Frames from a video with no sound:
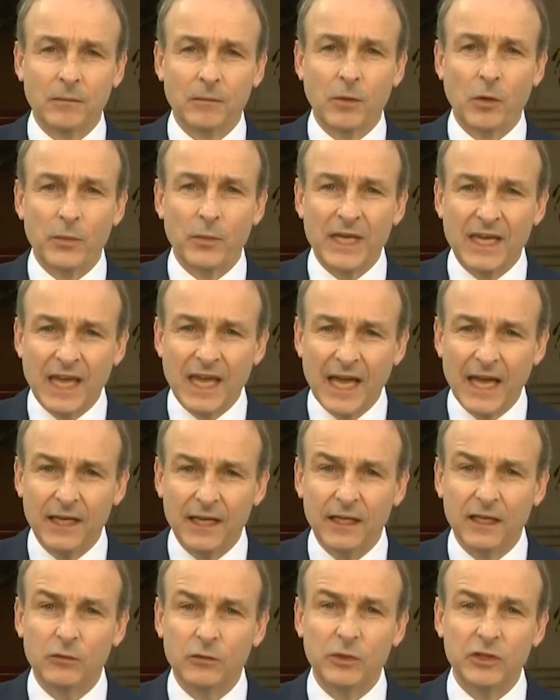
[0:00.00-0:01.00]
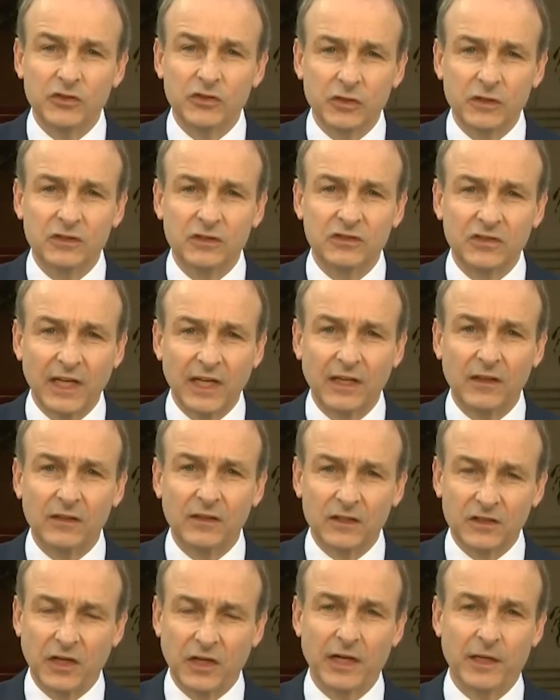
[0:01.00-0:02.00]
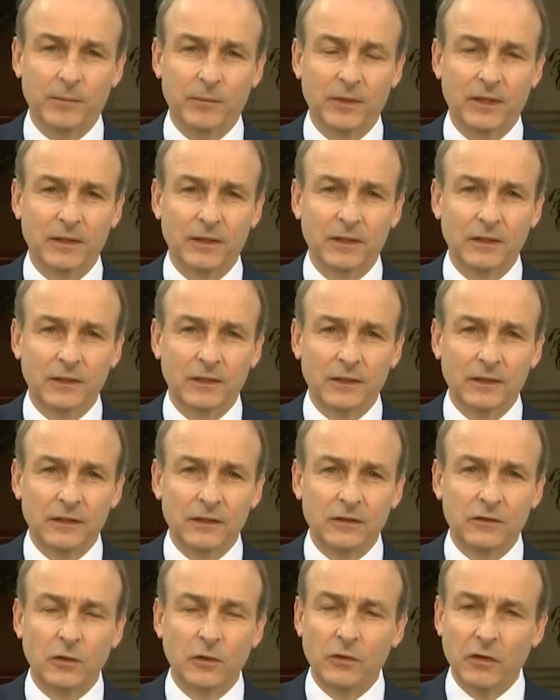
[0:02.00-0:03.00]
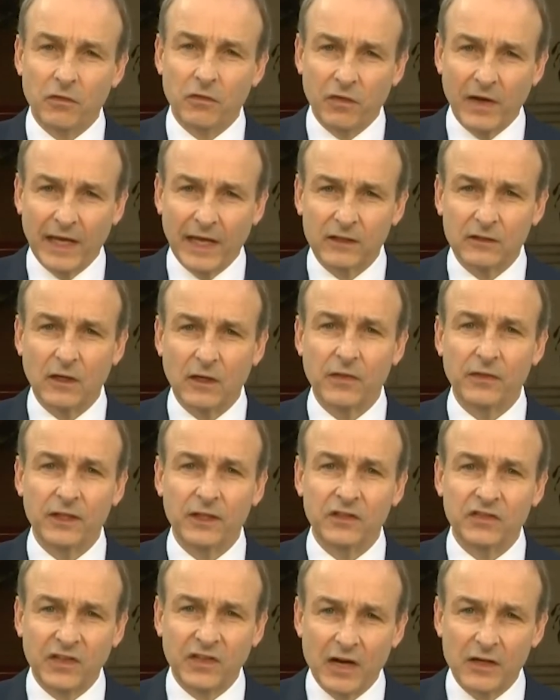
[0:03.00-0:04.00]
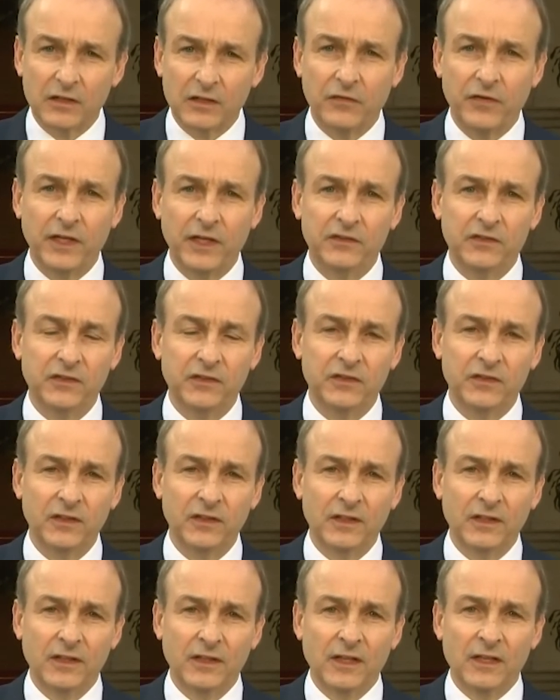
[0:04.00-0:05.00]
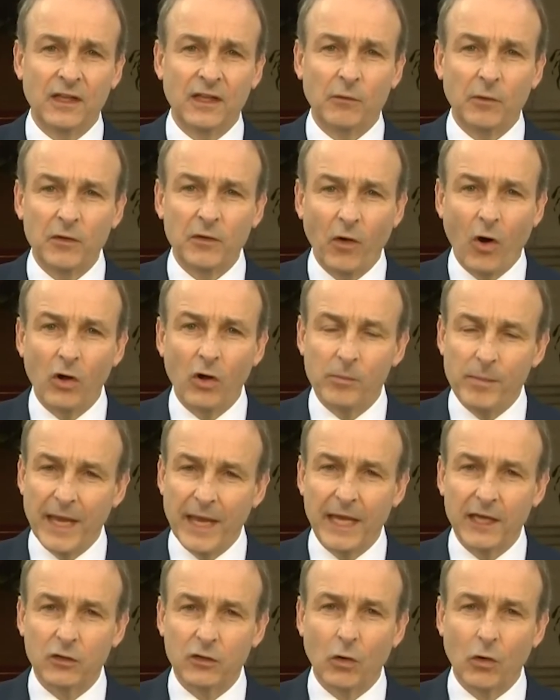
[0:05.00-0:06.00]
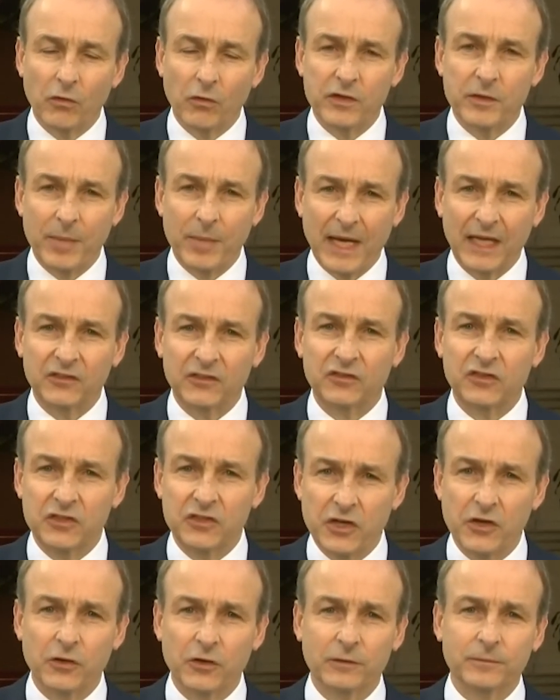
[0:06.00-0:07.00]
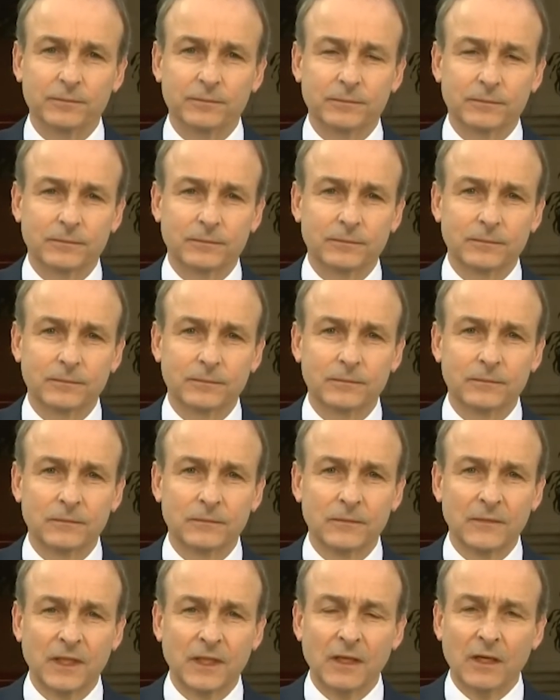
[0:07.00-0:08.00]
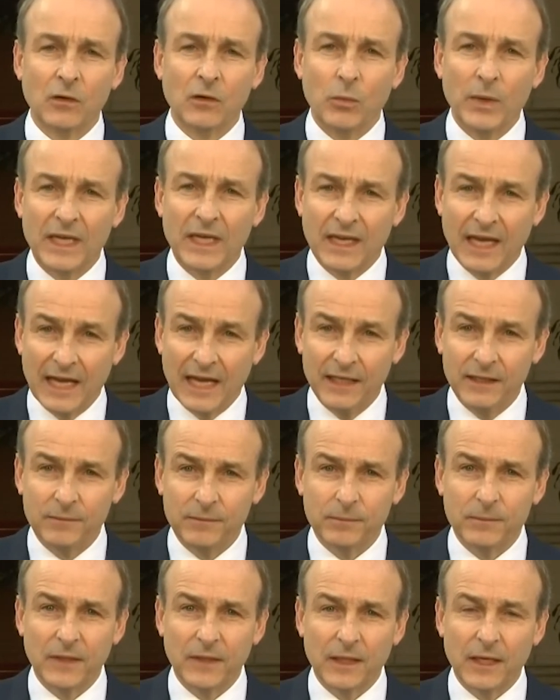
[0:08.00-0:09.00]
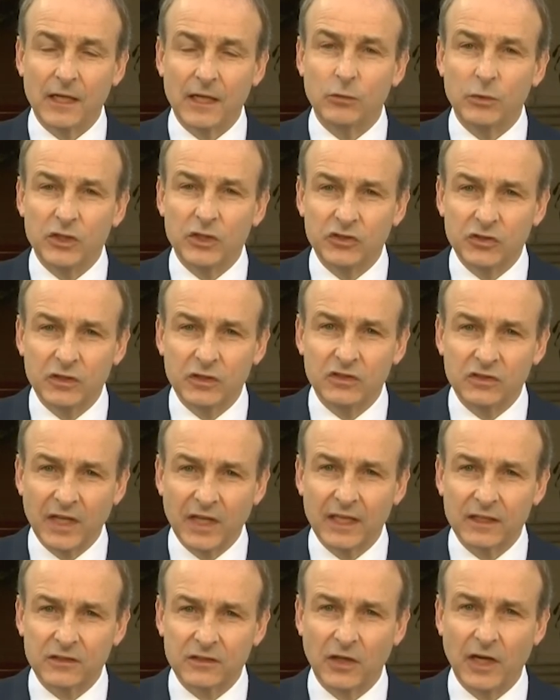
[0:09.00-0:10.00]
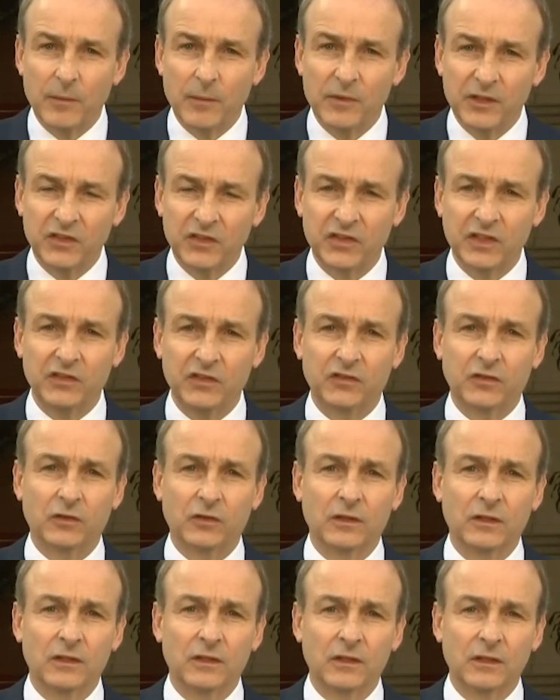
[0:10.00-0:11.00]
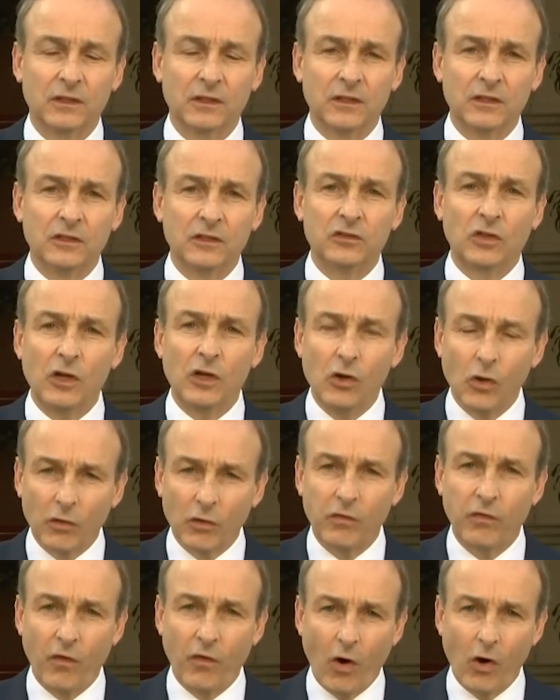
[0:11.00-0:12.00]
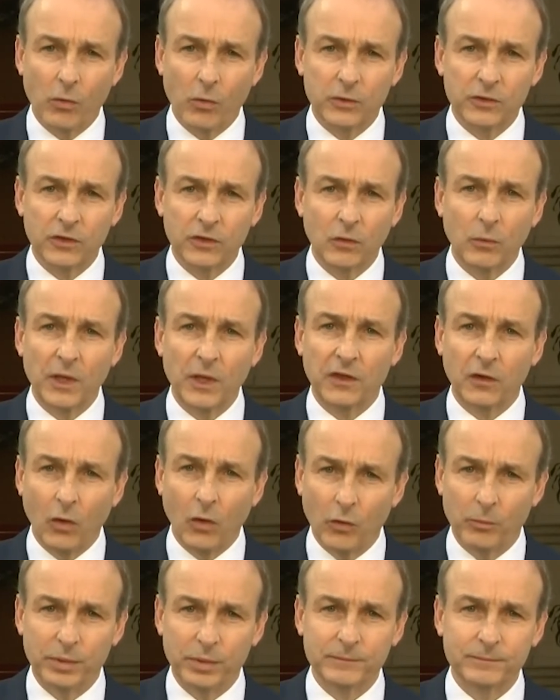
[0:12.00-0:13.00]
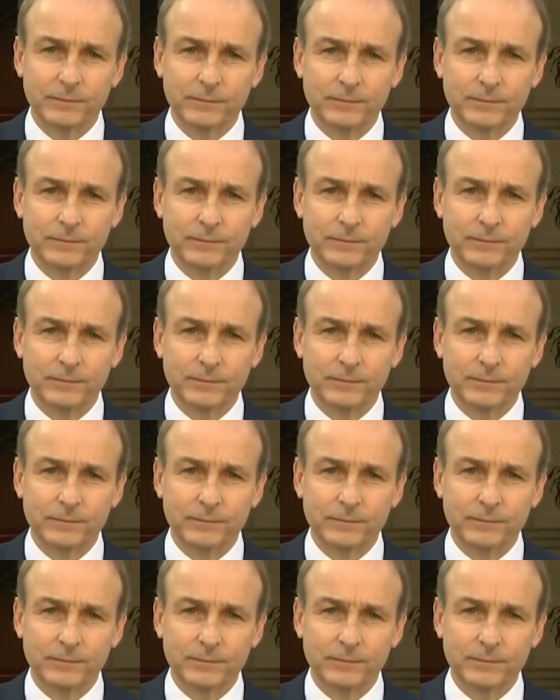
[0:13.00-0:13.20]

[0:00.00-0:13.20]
But we can and we should take the time to reflect on the sacrifices that we've all made over the past year. We can and we should take time this Easter to look forward with hope.